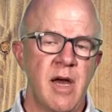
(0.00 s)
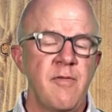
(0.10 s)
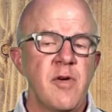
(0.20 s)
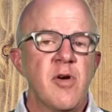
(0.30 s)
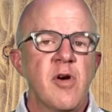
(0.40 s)

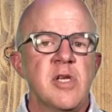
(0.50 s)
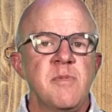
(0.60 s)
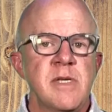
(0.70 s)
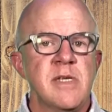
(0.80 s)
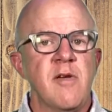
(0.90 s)
I've got to ask
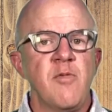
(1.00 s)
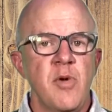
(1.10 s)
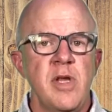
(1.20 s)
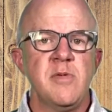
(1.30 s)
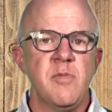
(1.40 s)
myself
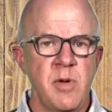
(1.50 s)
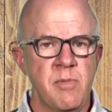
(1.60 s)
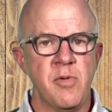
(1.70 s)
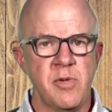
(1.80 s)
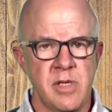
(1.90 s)
what is more
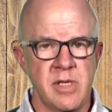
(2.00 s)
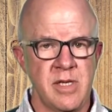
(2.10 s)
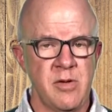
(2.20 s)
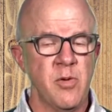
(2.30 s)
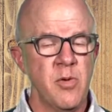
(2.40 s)
important.